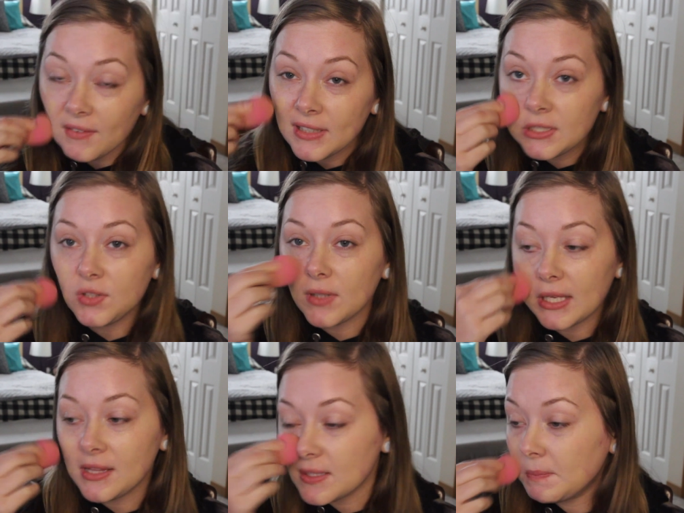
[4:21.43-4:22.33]
I really do
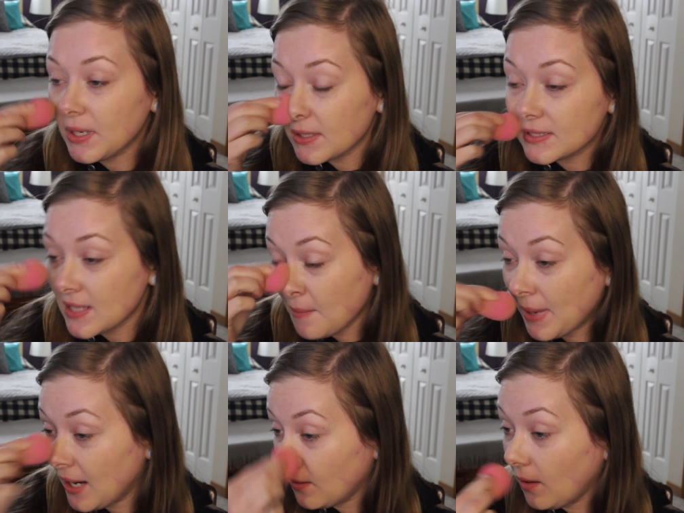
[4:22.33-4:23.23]
like this beer. It's not
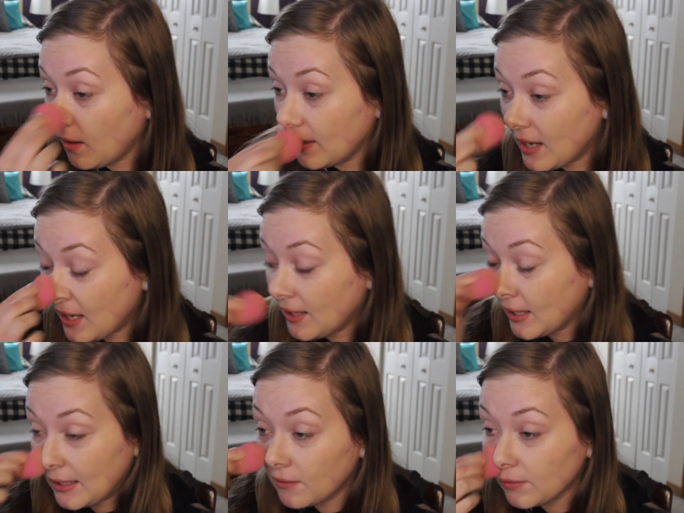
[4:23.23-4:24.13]
bad at all. I
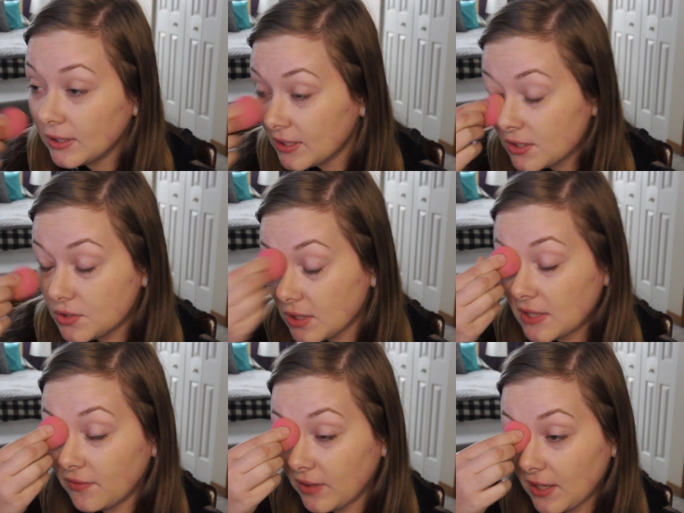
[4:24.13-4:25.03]
like really enjoy
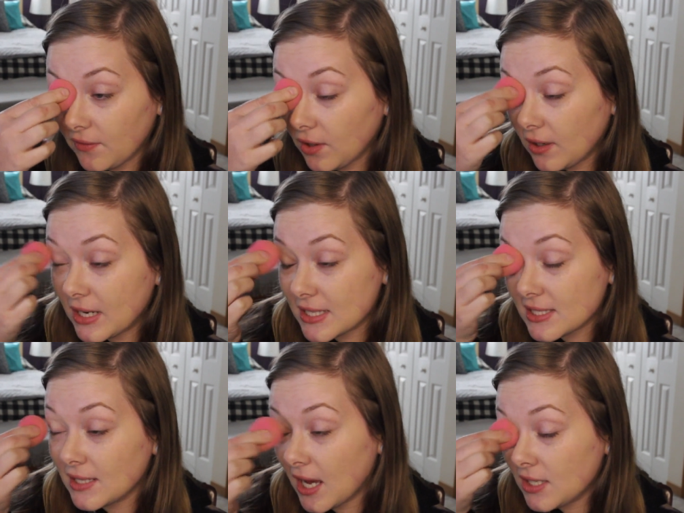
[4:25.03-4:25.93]
the flavor.
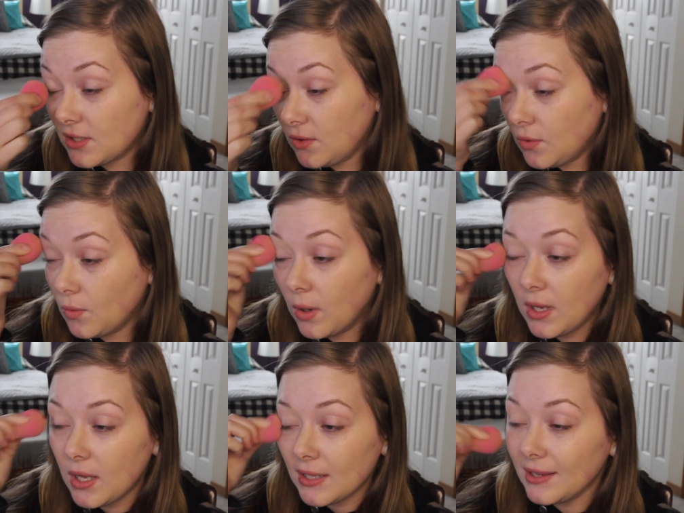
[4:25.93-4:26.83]
It's not too
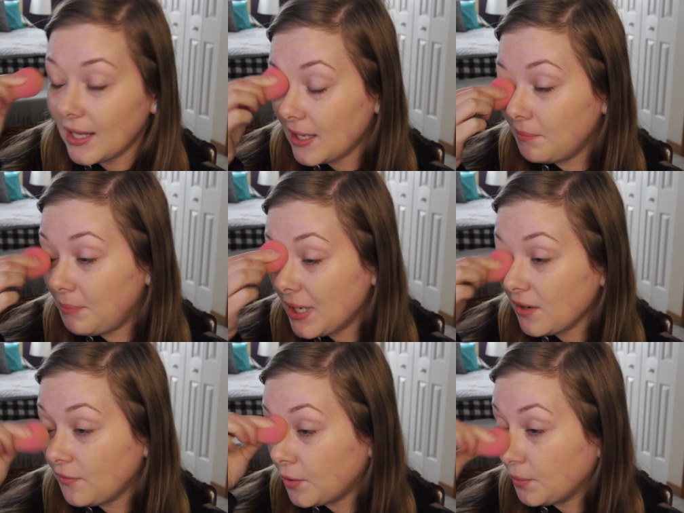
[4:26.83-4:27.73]
like beer
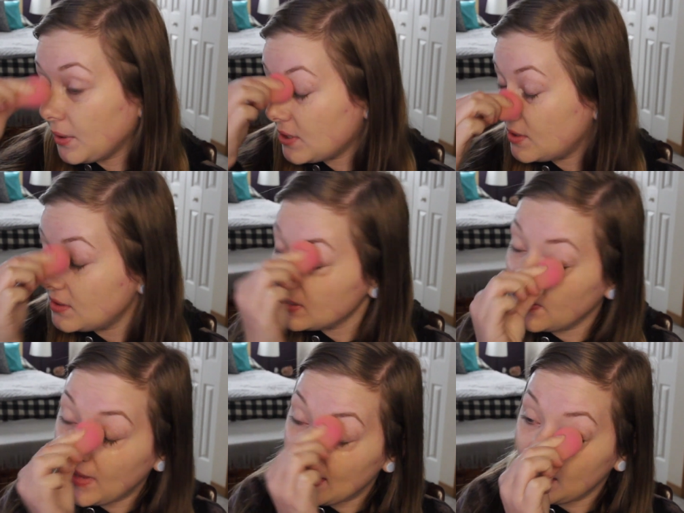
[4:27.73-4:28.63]
forward so it doesn't
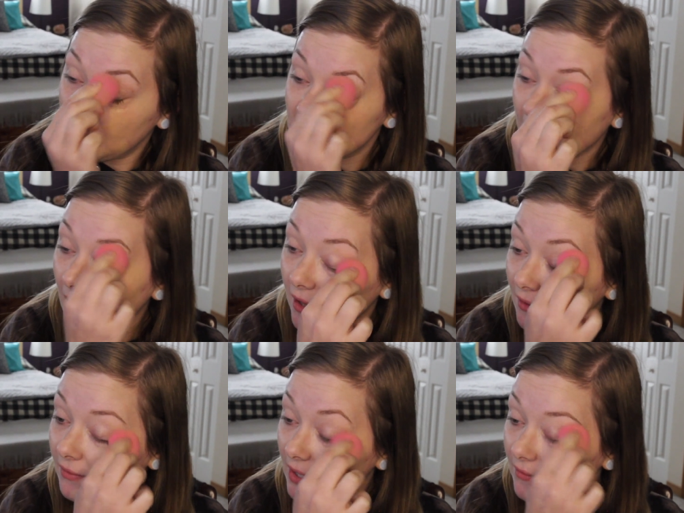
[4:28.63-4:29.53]
give that like metallic
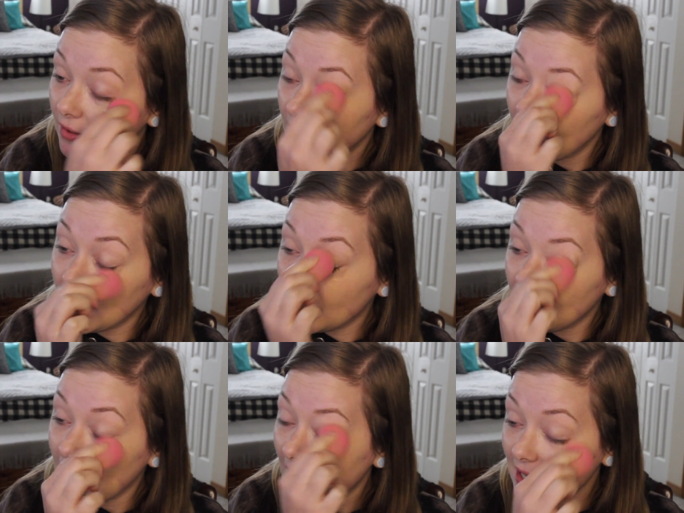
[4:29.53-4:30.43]
flavor and
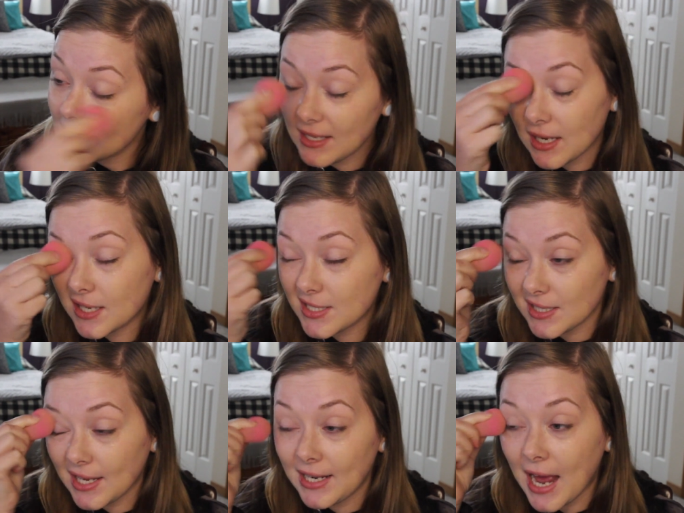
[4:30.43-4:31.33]
it has like a
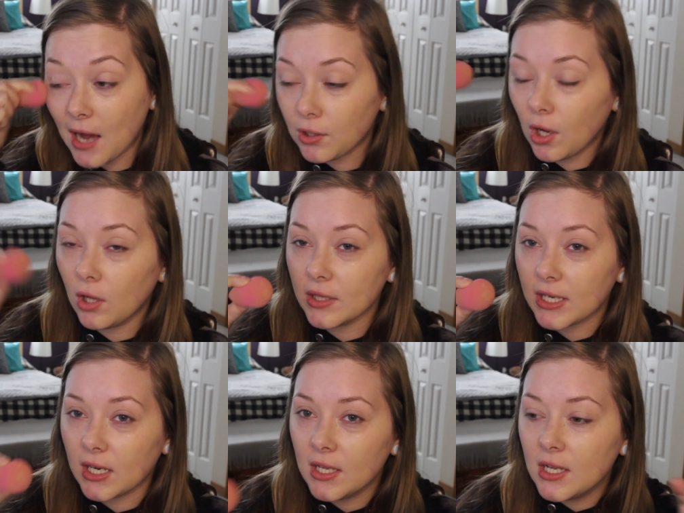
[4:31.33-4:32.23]
slight
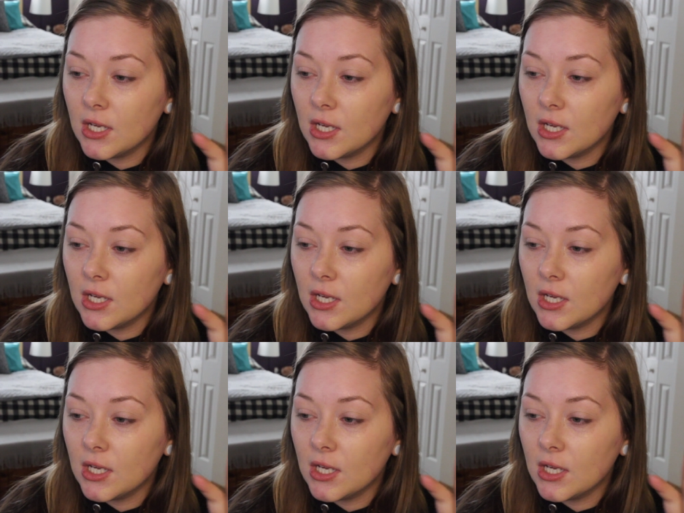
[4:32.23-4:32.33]
alcoholic